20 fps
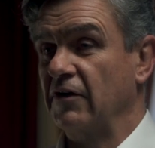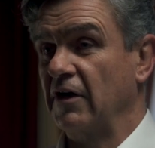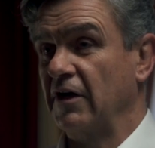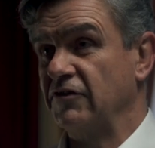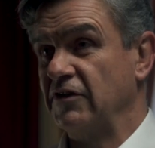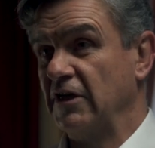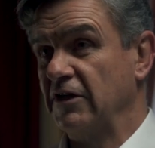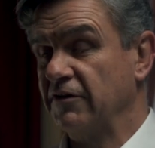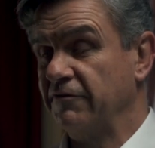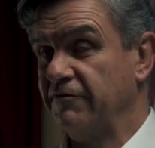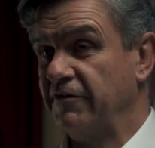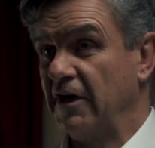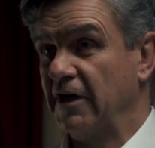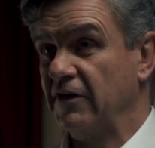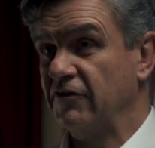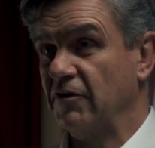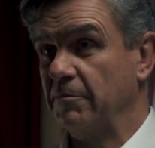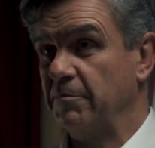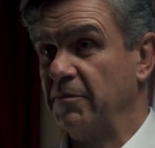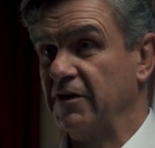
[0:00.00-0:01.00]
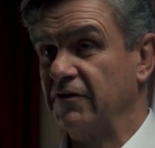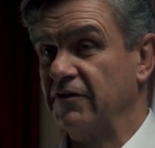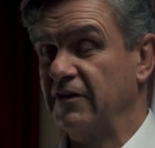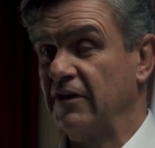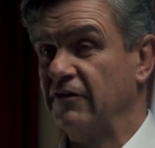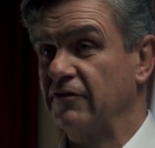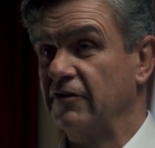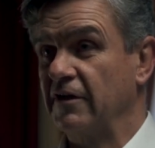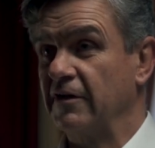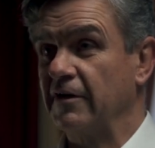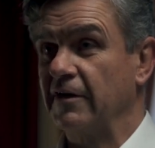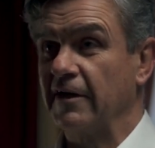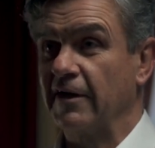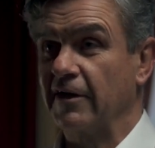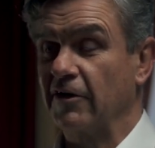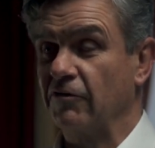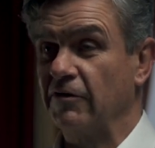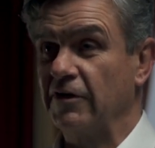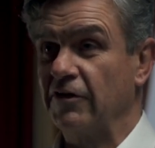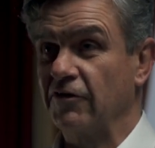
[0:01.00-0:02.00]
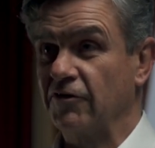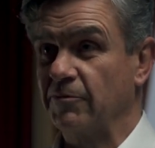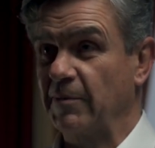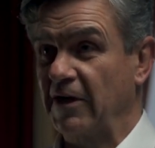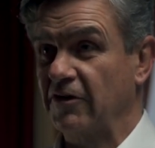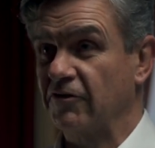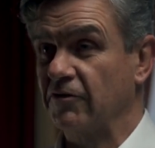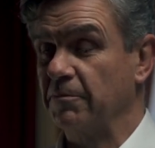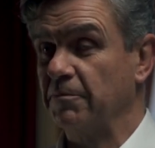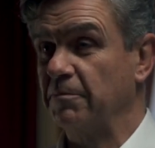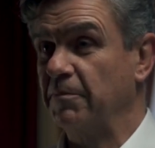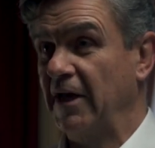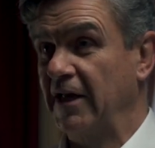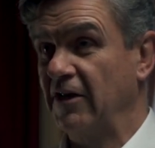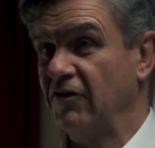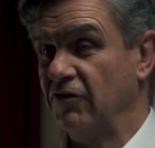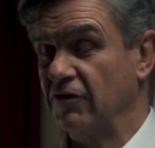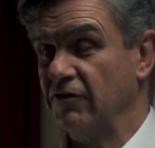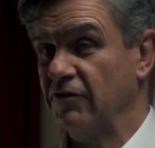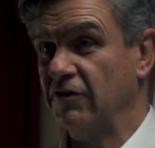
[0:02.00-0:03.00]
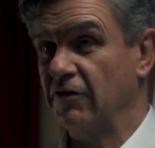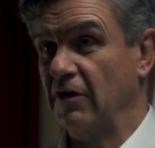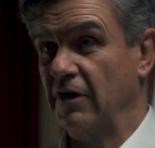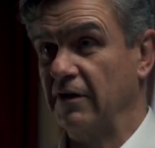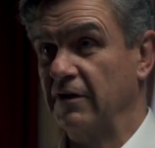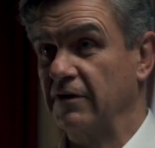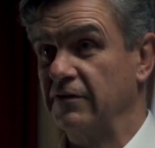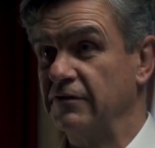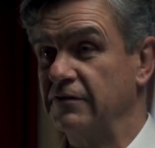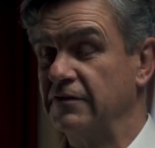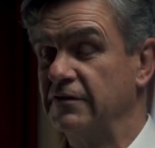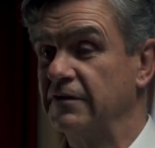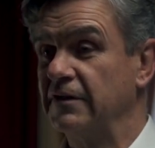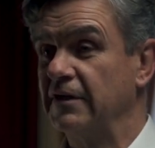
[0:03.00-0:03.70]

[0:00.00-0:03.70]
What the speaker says: identifies a placenta accreta spectrum patient and